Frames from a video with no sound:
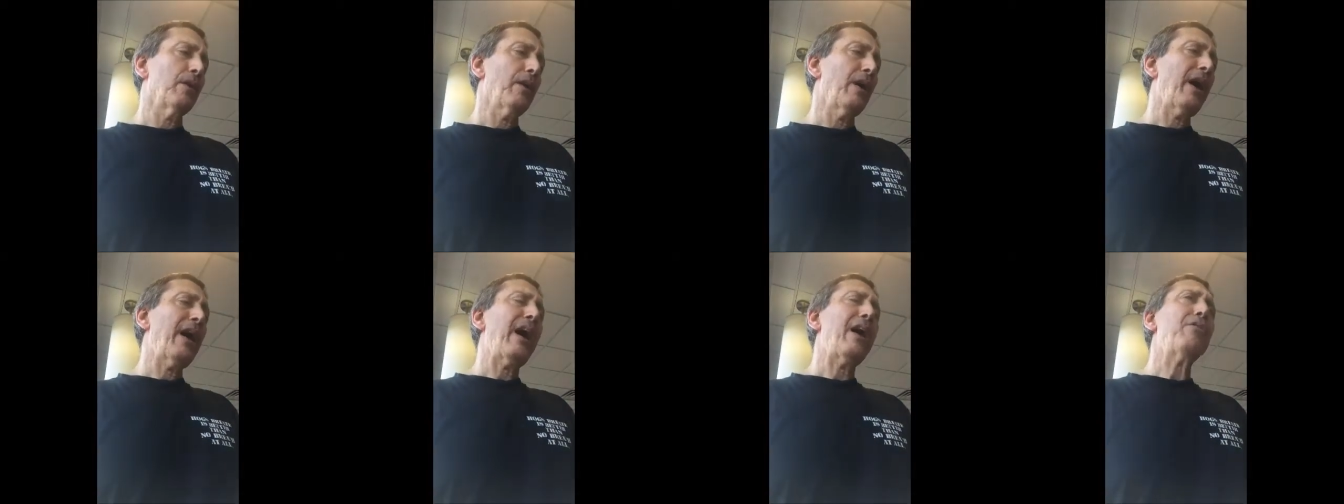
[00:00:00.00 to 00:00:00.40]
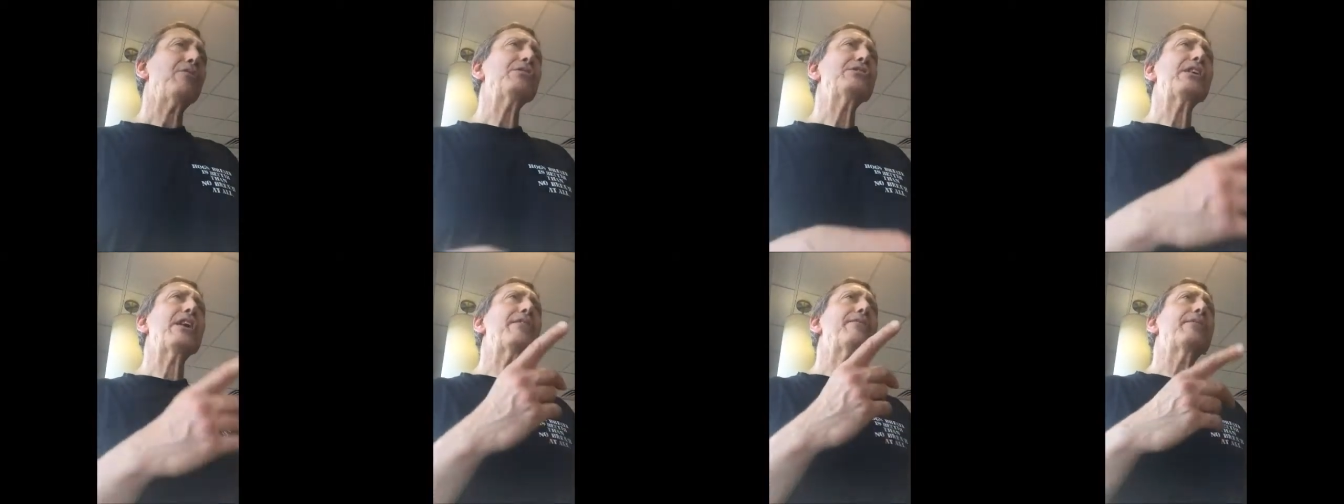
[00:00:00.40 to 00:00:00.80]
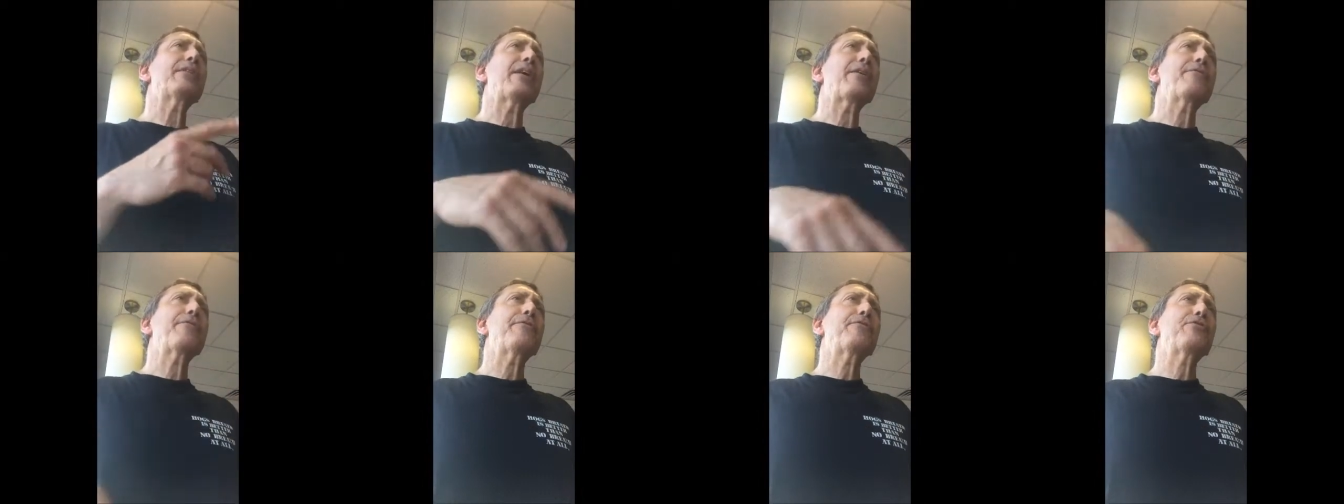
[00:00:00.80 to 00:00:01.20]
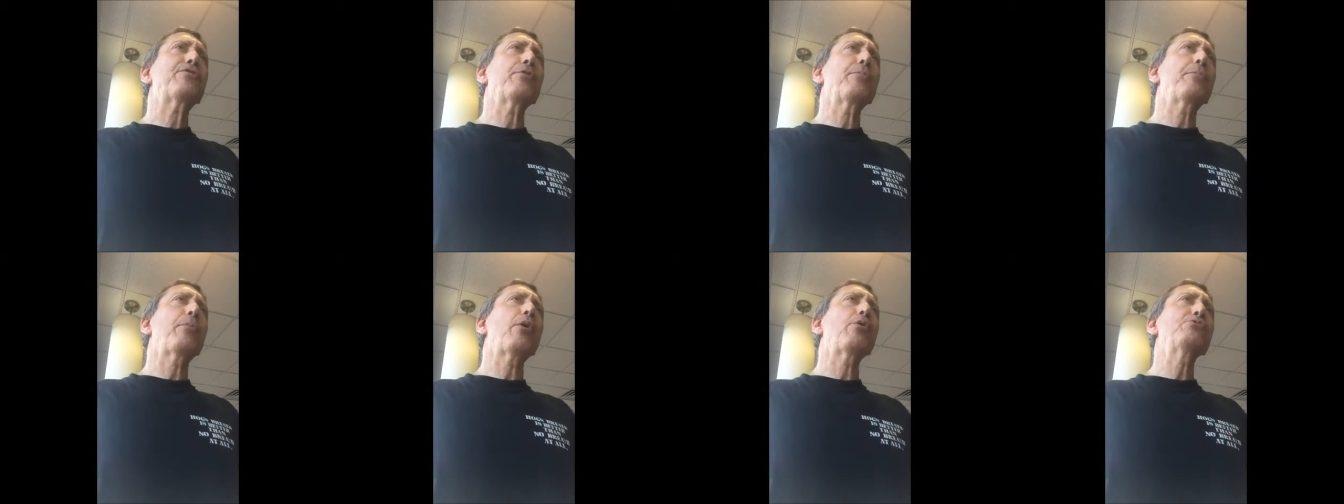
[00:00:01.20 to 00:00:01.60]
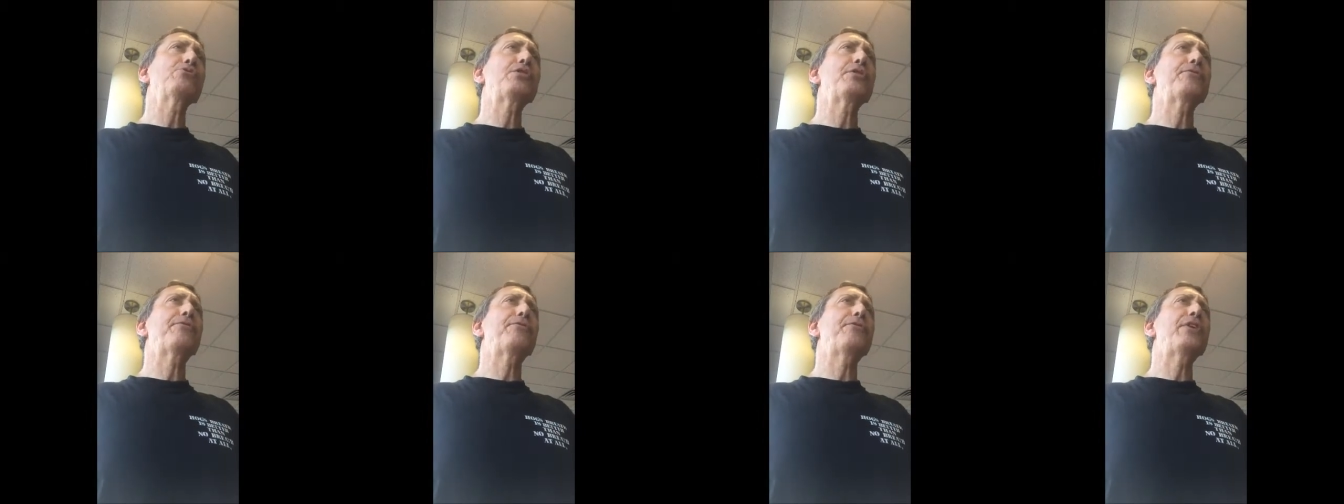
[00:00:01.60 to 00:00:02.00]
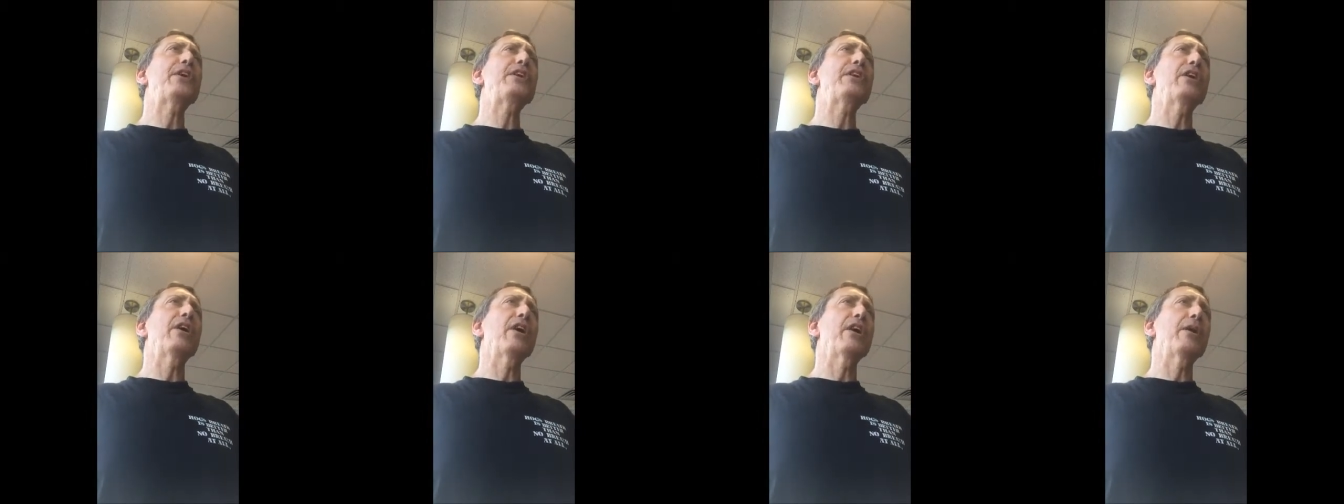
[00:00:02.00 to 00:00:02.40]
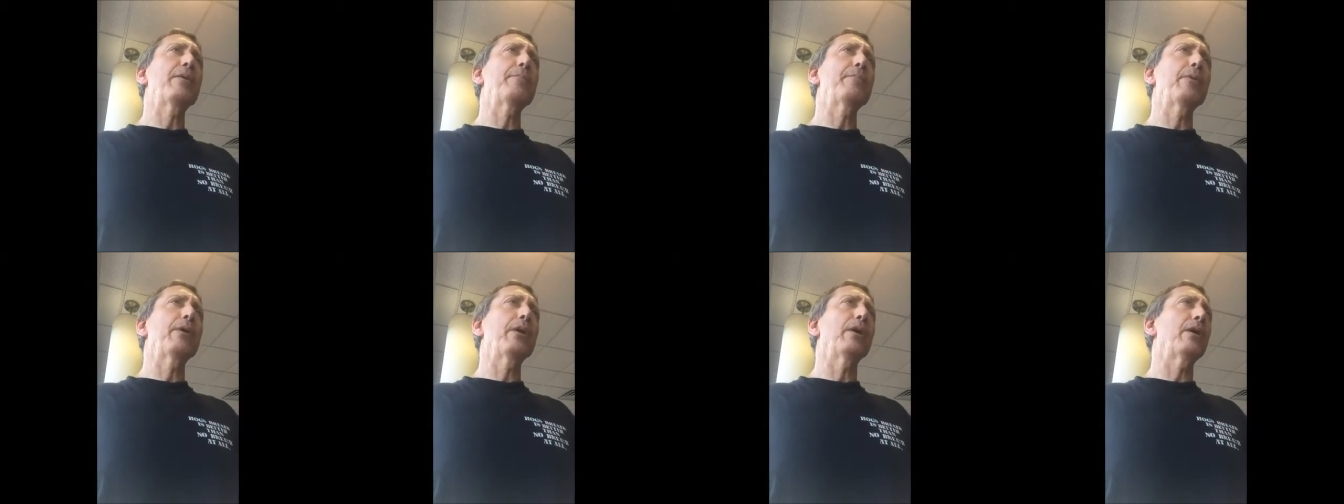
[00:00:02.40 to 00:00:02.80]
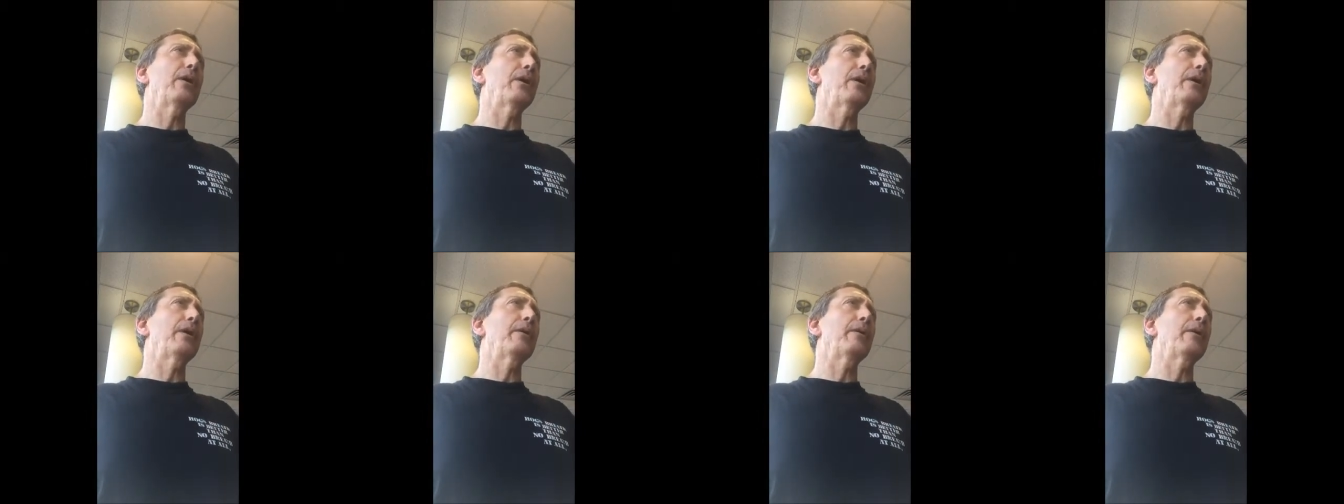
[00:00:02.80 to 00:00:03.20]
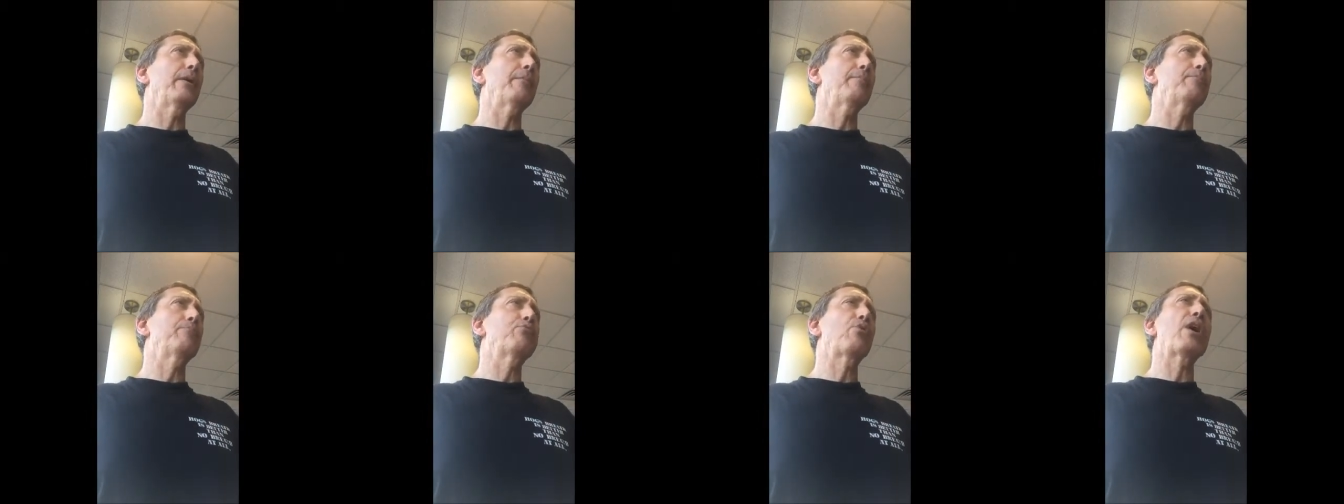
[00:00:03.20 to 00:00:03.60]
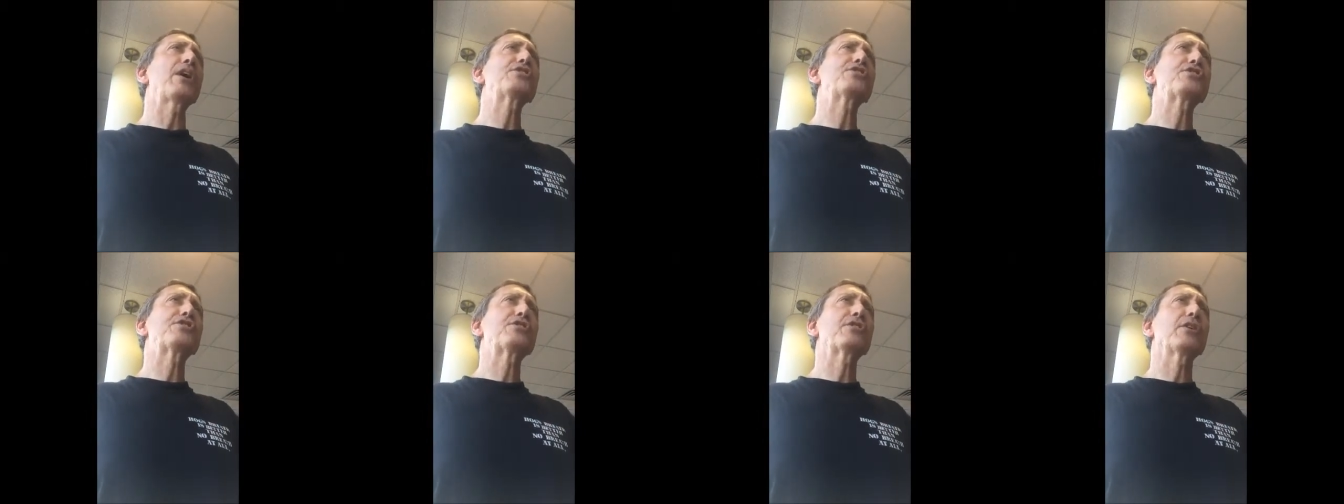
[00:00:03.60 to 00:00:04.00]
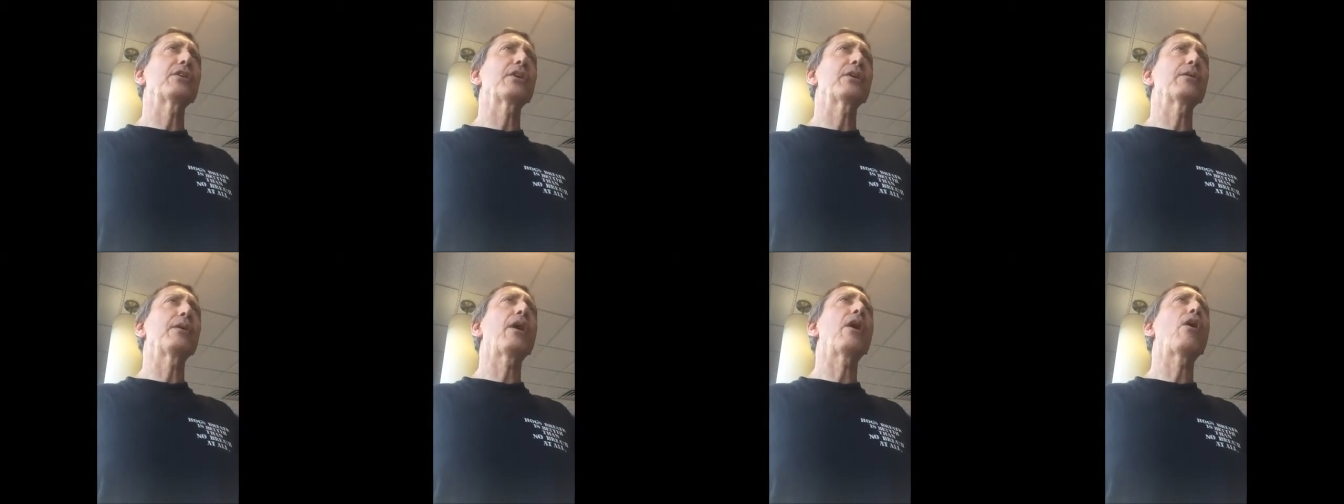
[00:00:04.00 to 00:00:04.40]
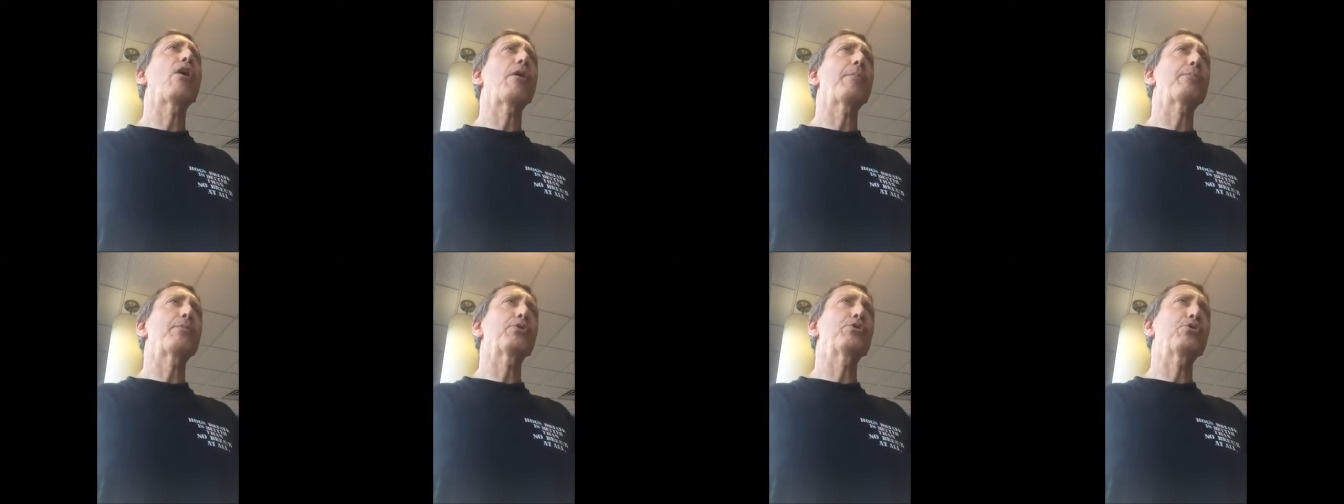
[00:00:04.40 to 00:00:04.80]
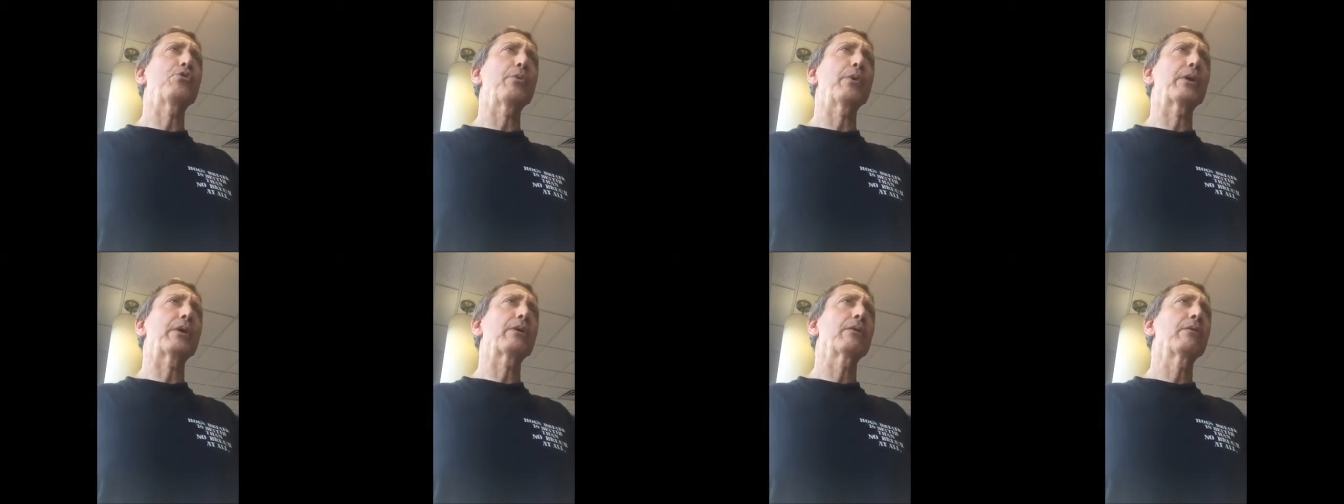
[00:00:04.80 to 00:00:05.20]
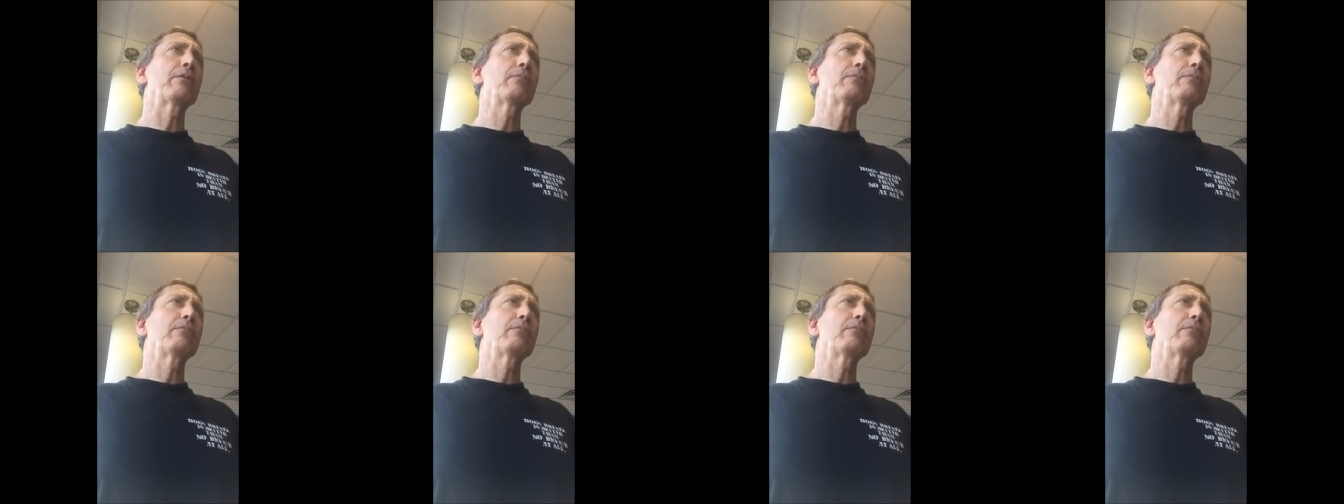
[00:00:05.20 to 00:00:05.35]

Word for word: Hey, how is that, that supposed phenom uh, uh, uh Bryce uh, Harper doing?